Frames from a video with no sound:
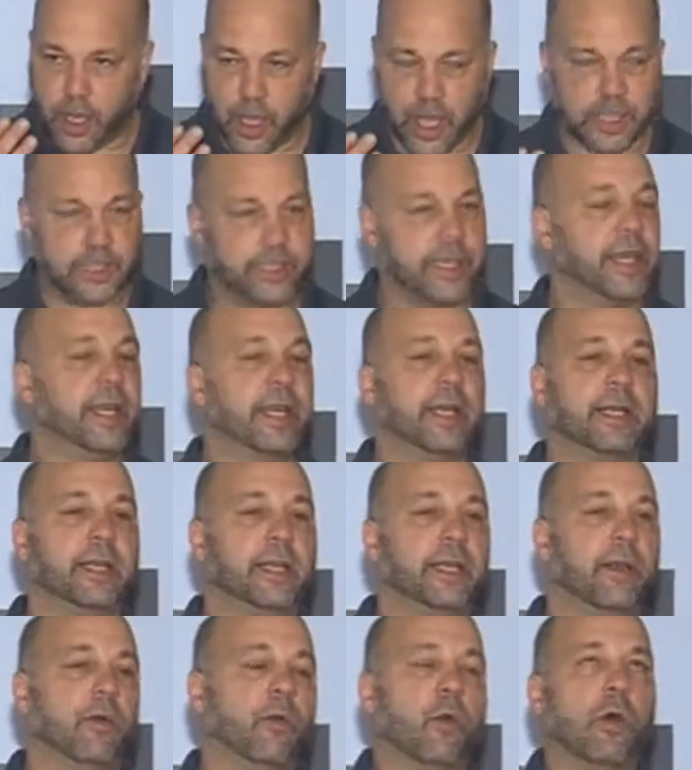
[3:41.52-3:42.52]

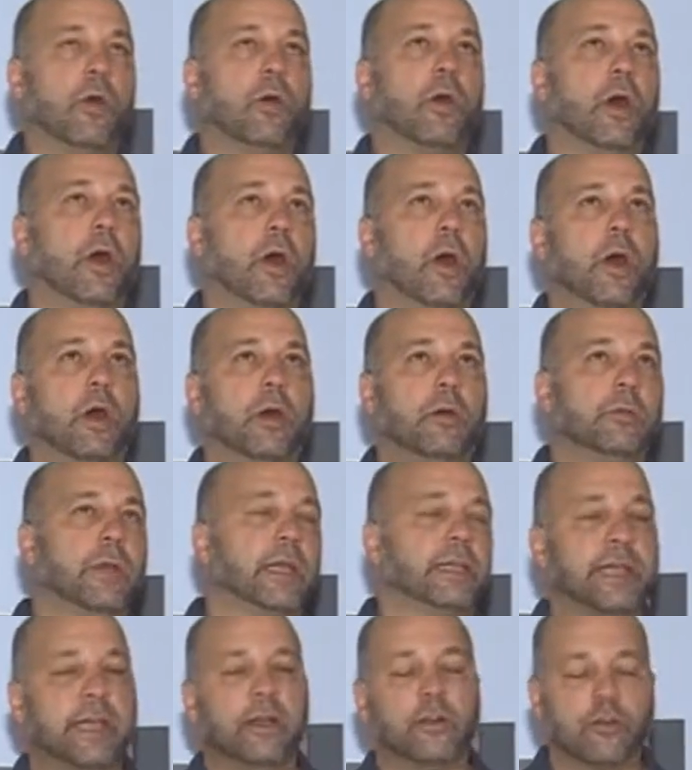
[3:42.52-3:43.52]
identical
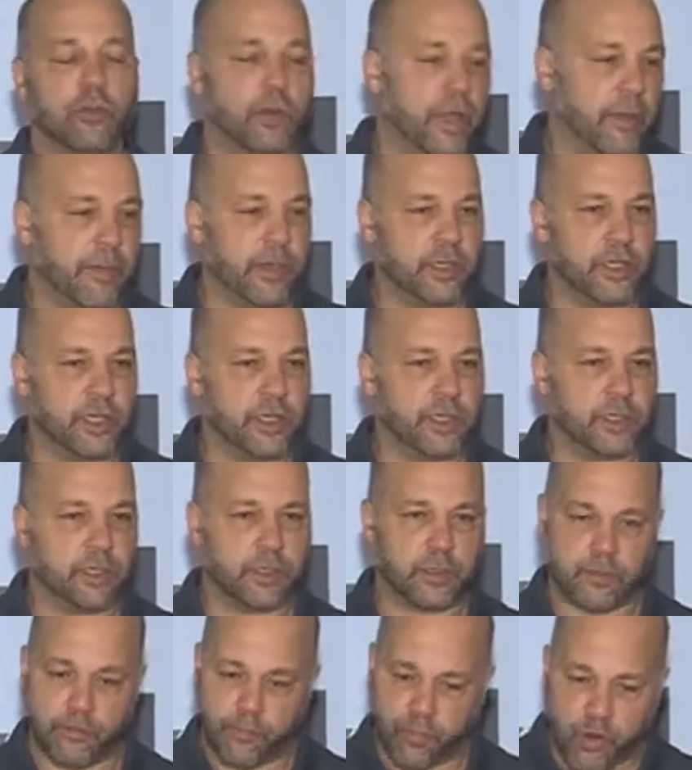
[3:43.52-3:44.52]

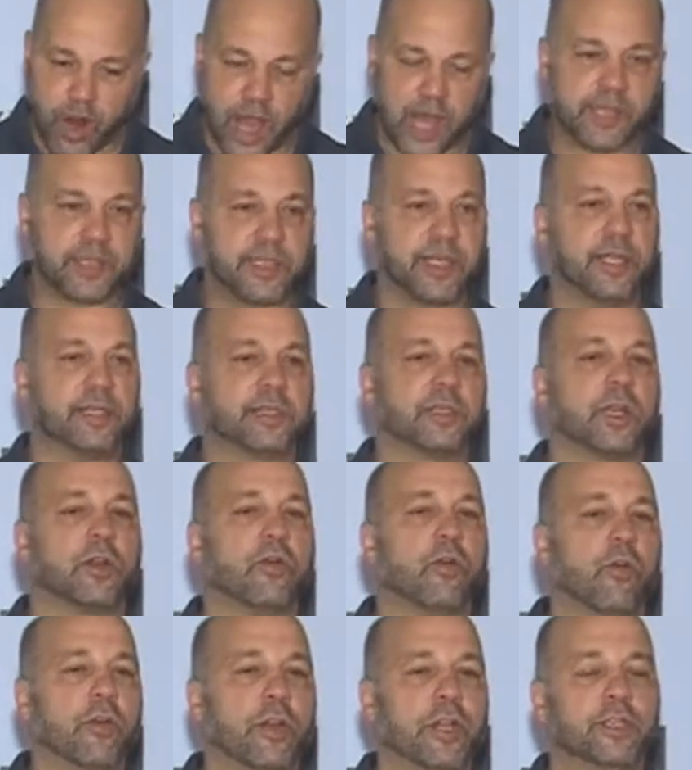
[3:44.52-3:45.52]
images, processed
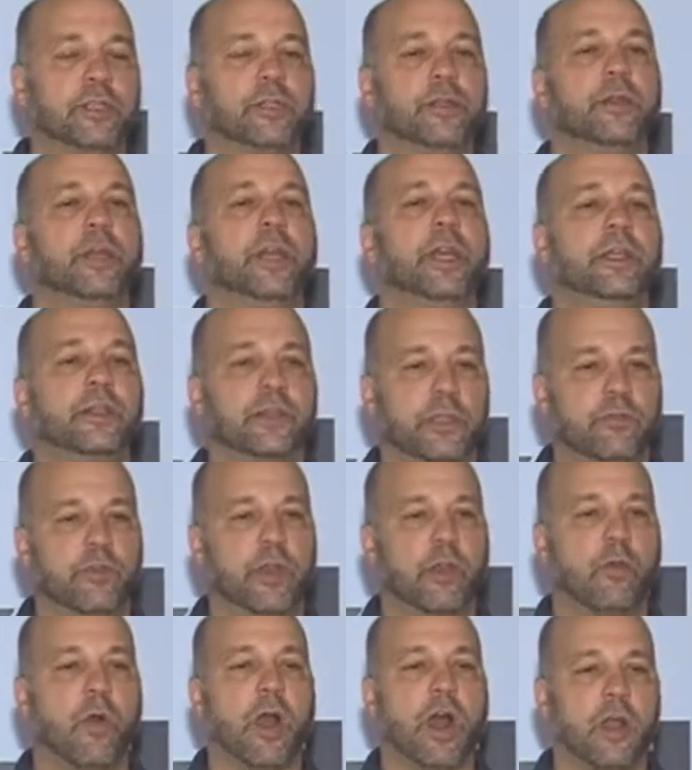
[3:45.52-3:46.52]
according to each's
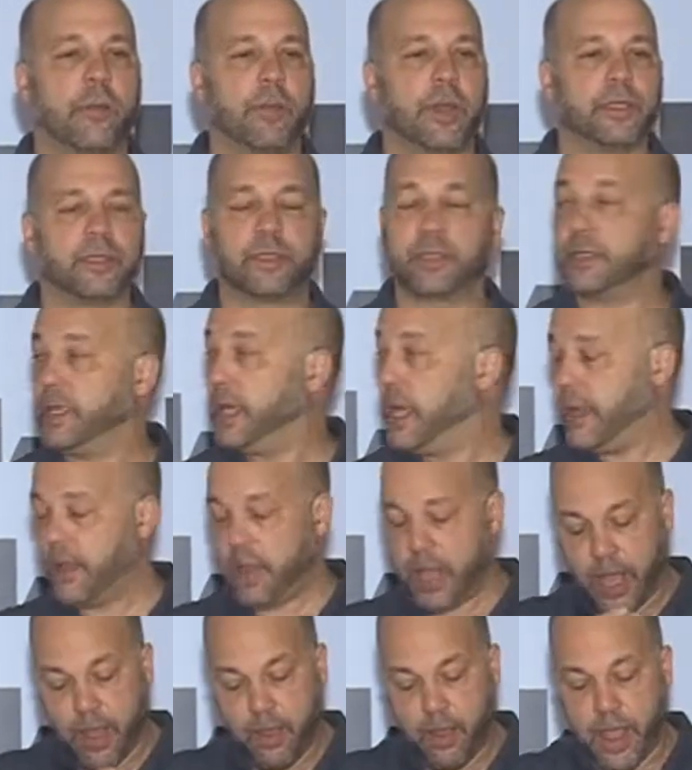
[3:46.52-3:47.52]
requirements,
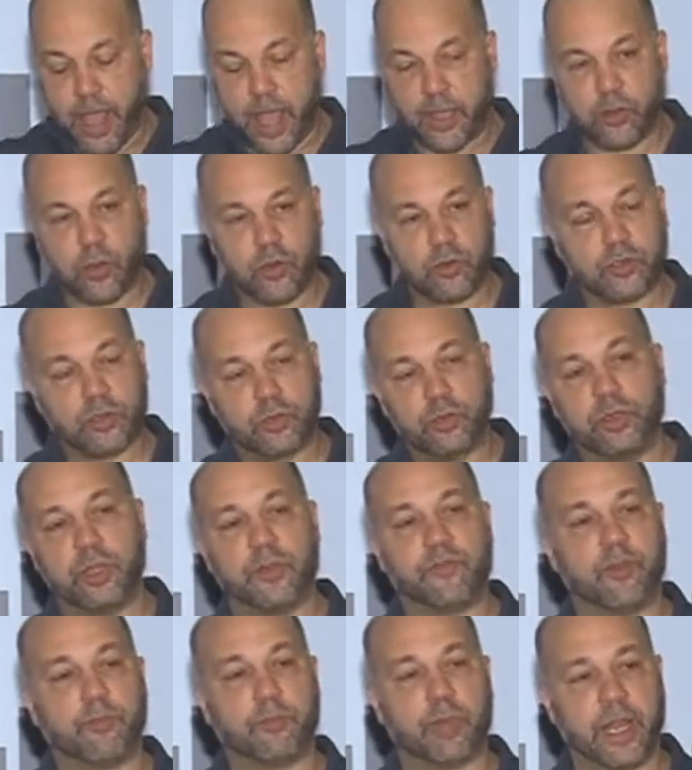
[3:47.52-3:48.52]
and those two
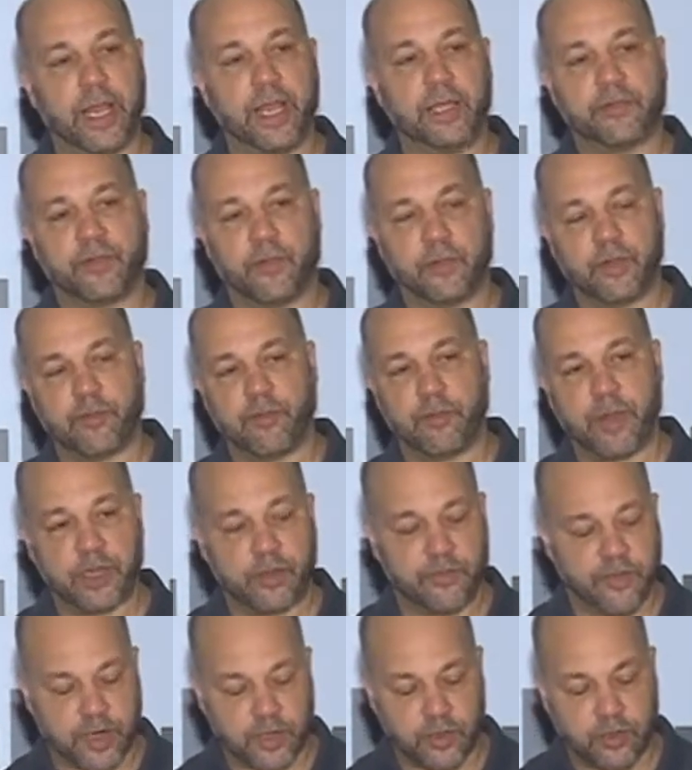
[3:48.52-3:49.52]
different plates from different
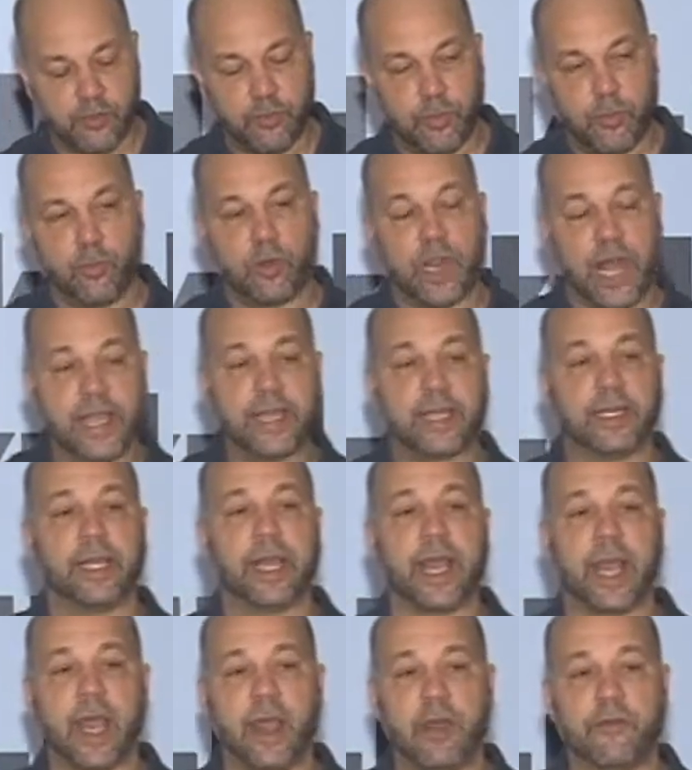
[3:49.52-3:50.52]
manufacturers will likely
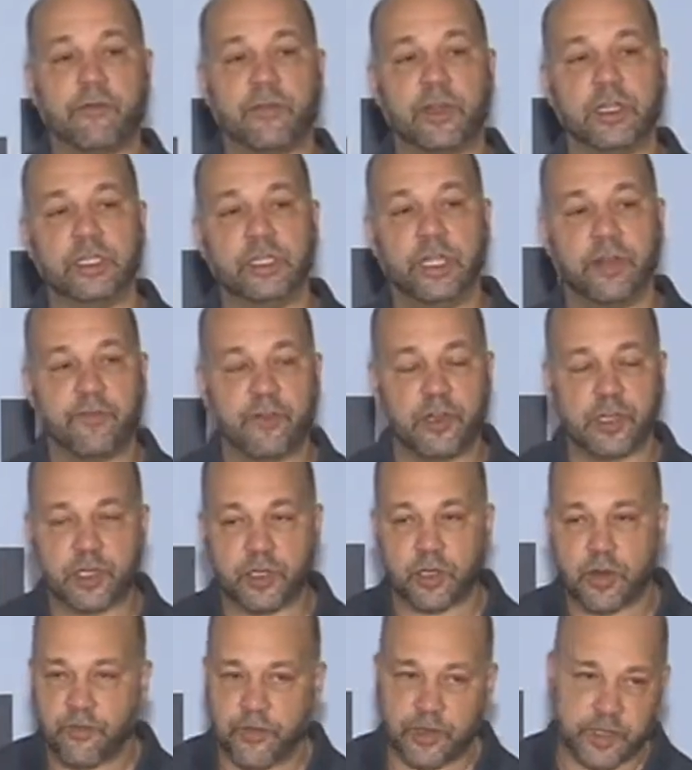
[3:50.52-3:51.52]
have different
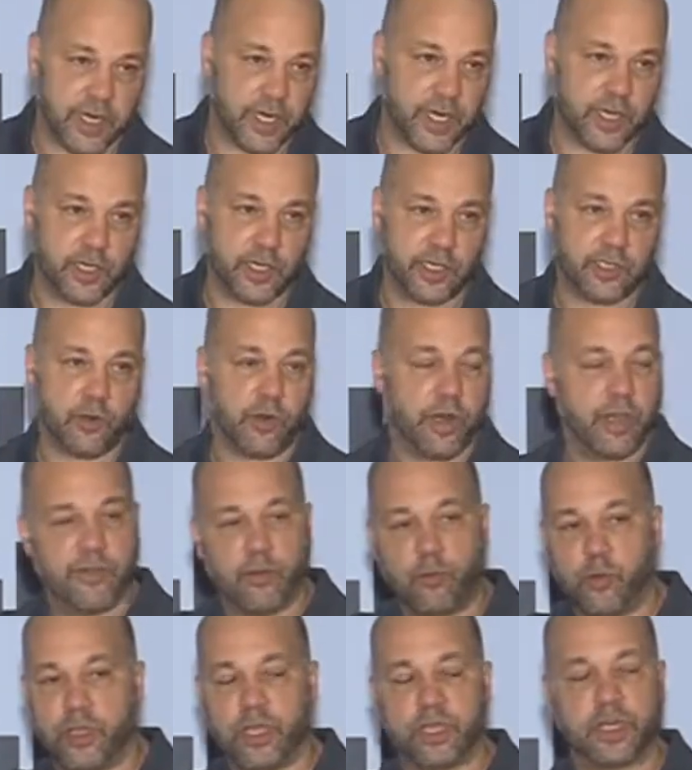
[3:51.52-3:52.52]
surface energies, or
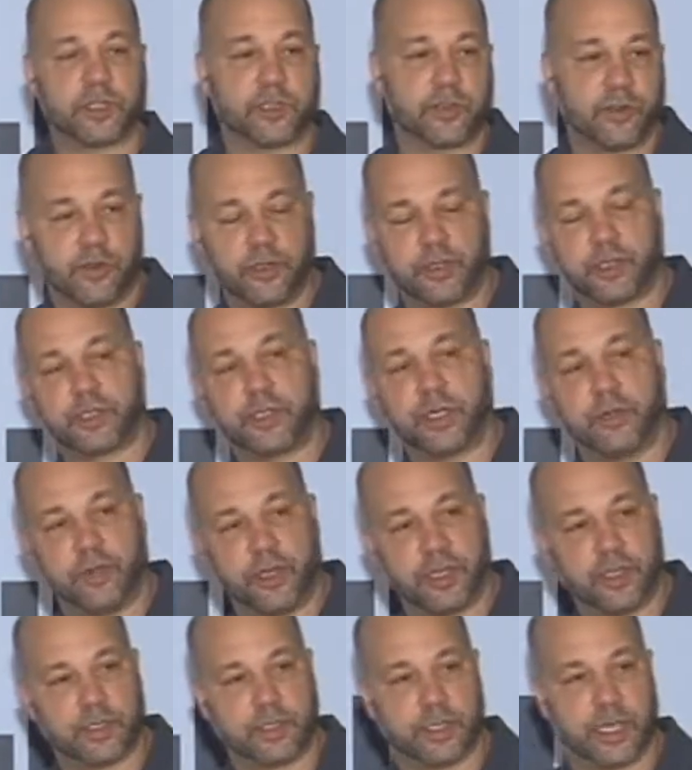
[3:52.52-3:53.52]
even within a certain
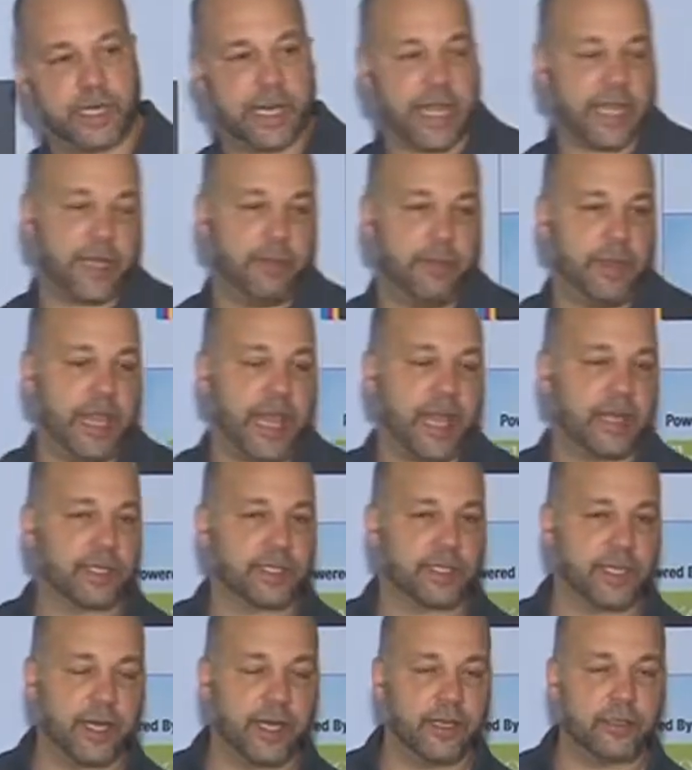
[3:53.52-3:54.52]
series, and that can be
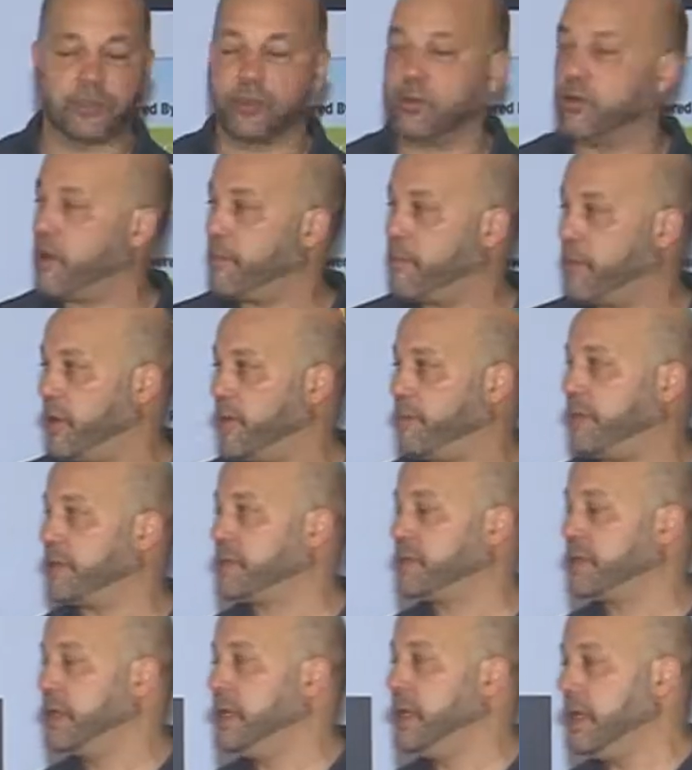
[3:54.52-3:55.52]
accidental or on
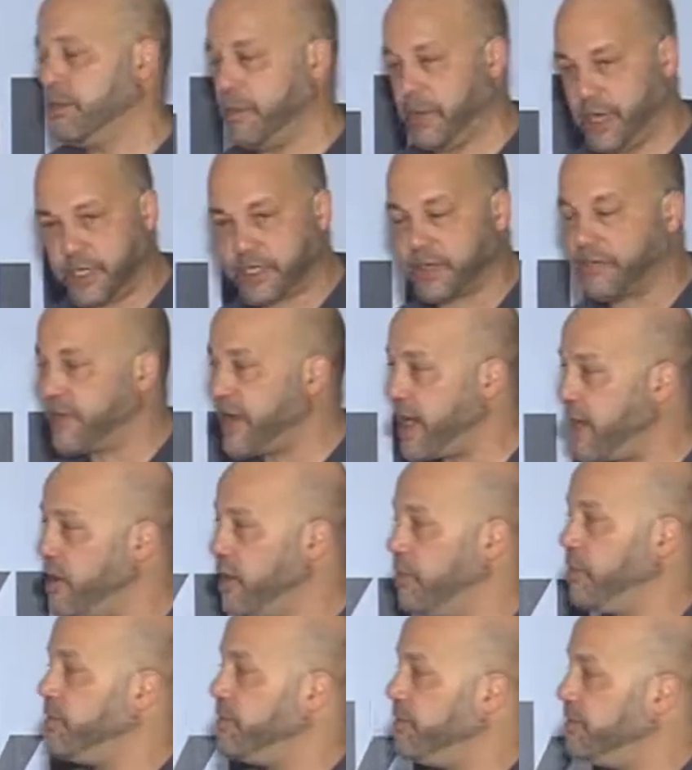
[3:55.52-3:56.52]
purpose, but it's a
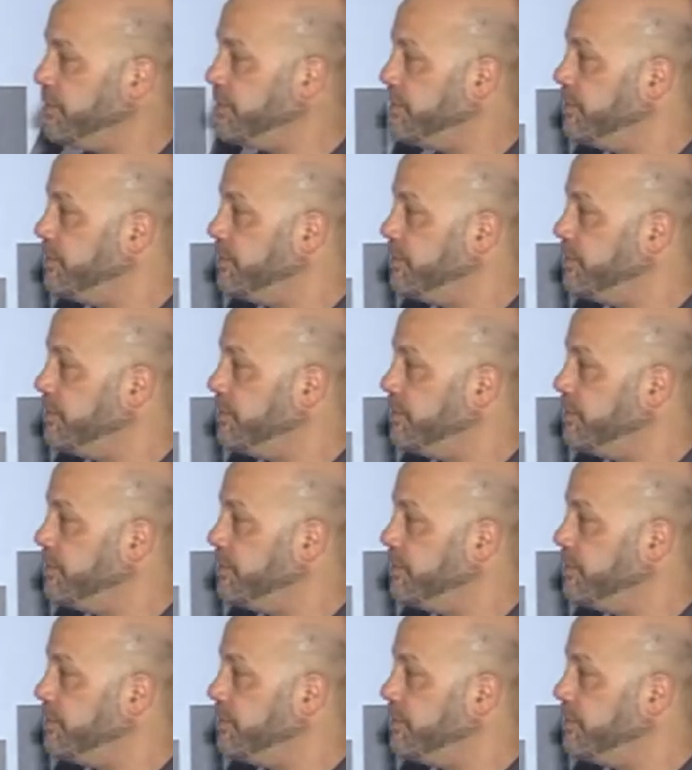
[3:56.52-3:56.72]
variable.